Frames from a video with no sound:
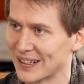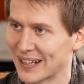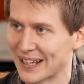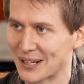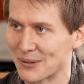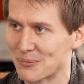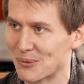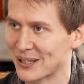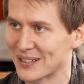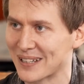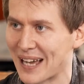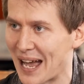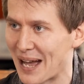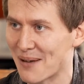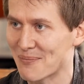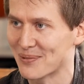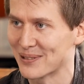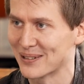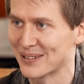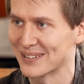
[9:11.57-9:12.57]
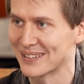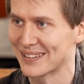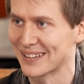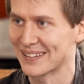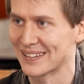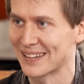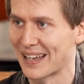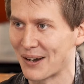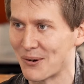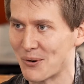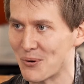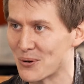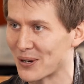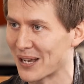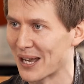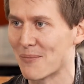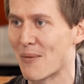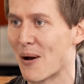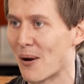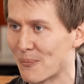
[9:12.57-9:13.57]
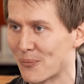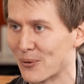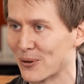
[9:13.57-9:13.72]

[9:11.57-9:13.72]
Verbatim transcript: Like, what happened, and who came up